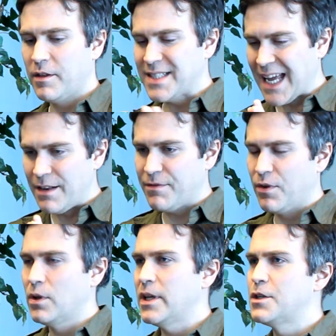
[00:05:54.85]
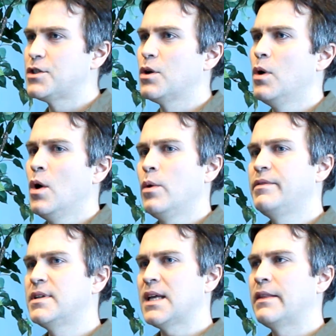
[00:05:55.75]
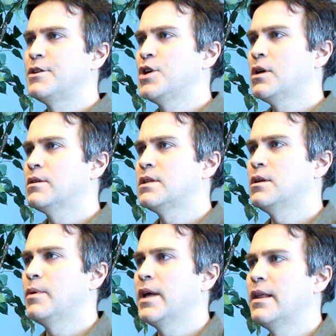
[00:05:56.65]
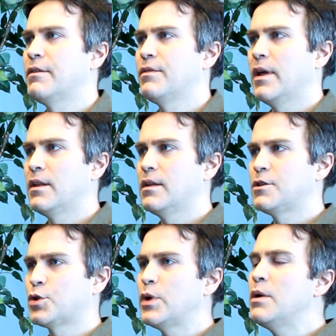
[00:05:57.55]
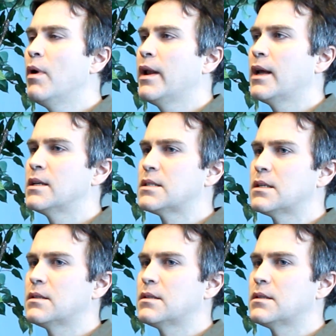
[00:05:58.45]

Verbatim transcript: tight foliage. So we've designed the jungles in a way that the tree running is